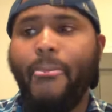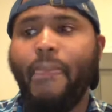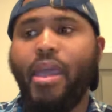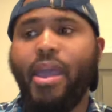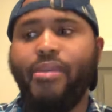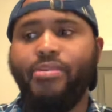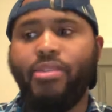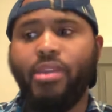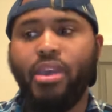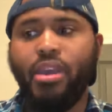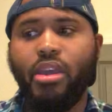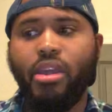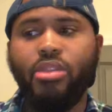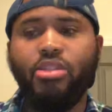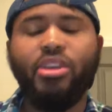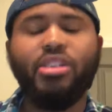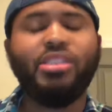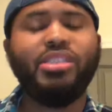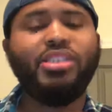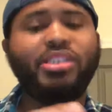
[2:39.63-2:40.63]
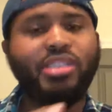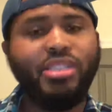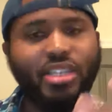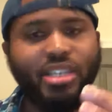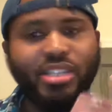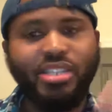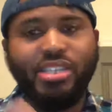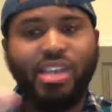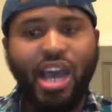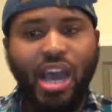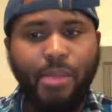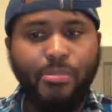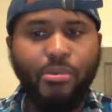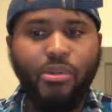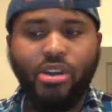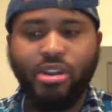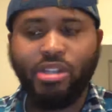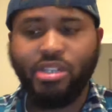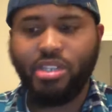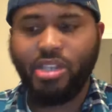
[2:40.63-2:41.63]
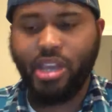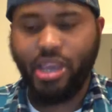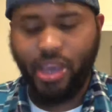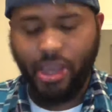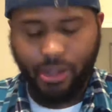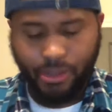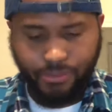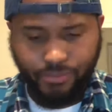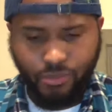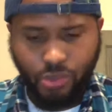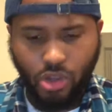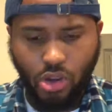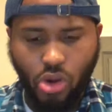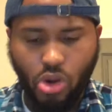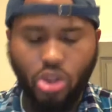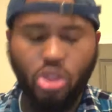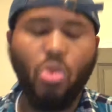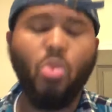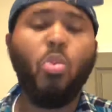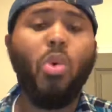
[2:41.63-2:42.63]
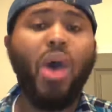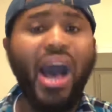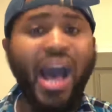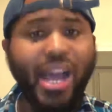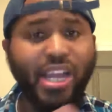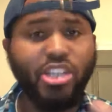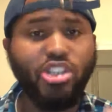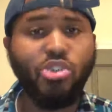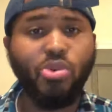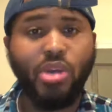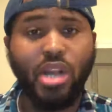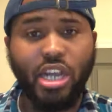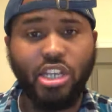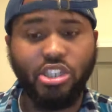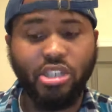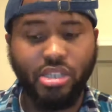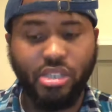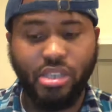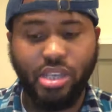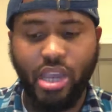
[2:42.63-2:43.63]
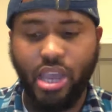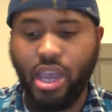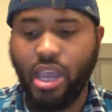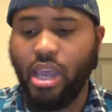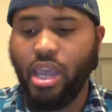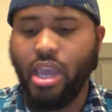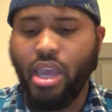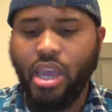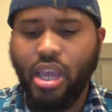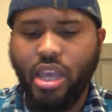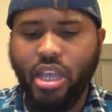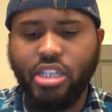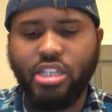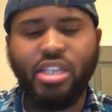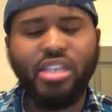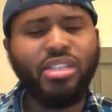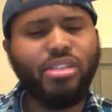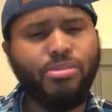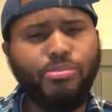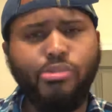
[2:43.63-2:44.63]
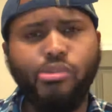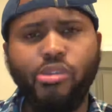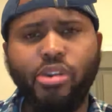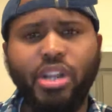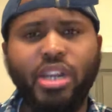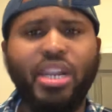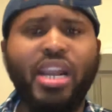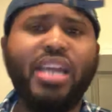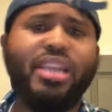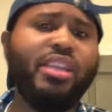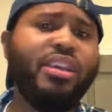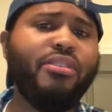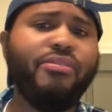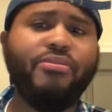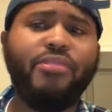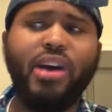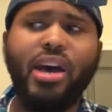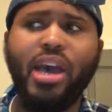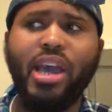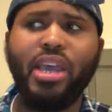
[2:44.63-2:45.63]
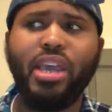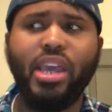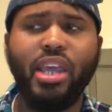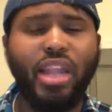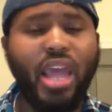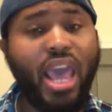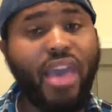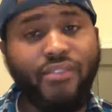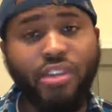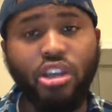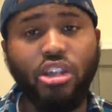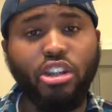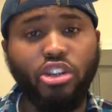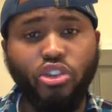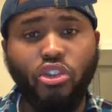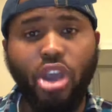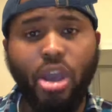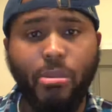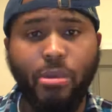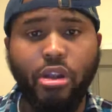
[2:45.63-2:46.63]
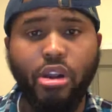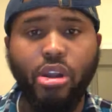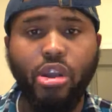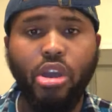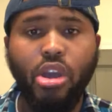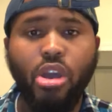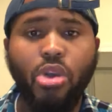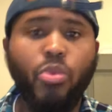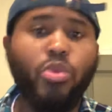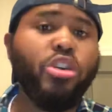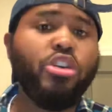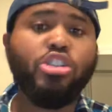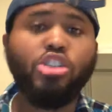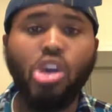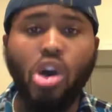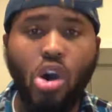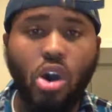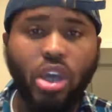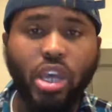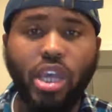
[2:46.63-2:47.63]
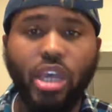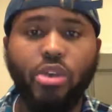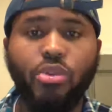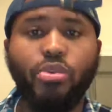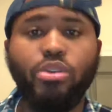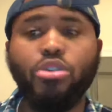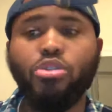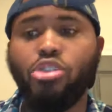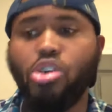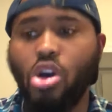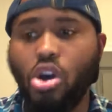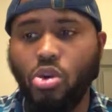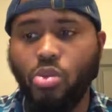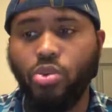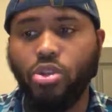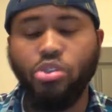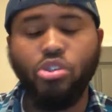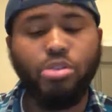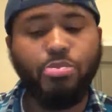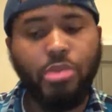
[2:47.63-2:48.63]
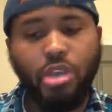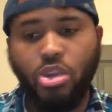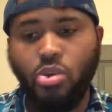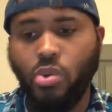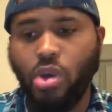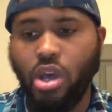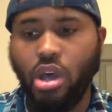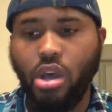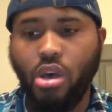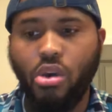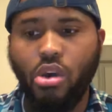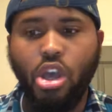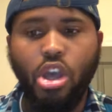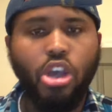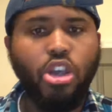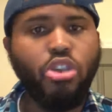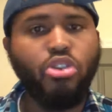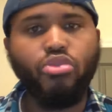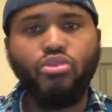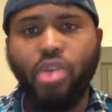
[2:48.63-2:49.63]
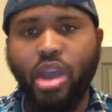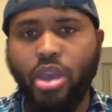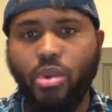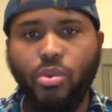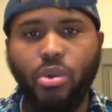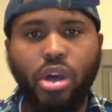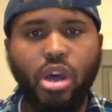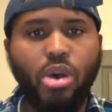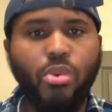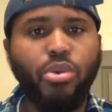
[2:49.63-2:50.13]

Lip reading: And then the side part to that, or the why to it, I should say, is this important in identifying and having good grammar. When you're talking, when you speak well, you write well.